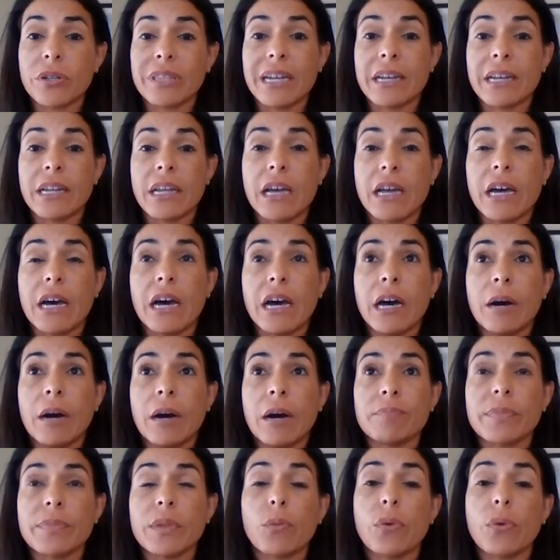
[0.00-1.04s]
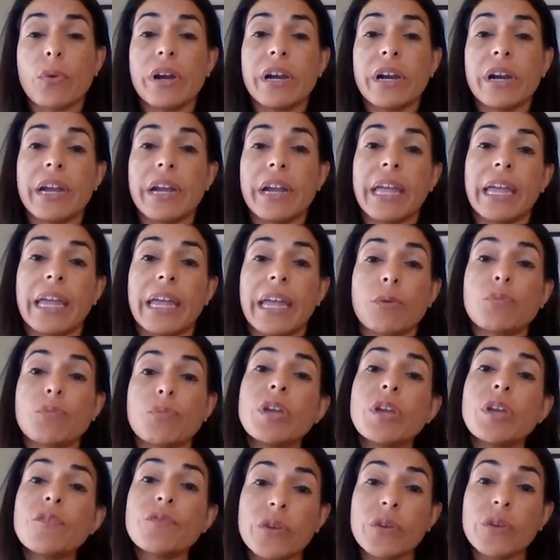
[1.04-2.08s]
tax return that where a
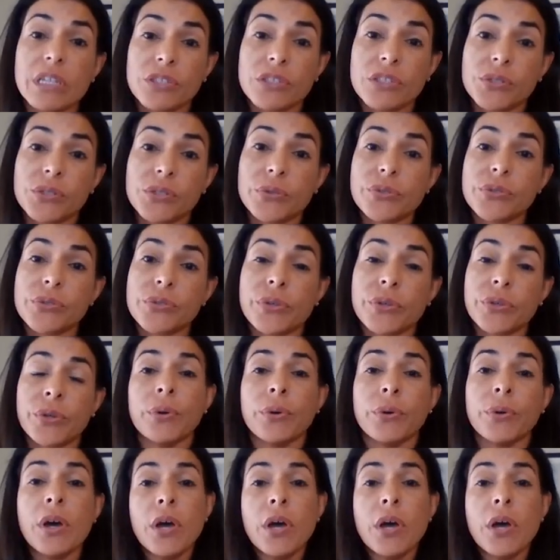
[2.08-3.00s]
refund is due to you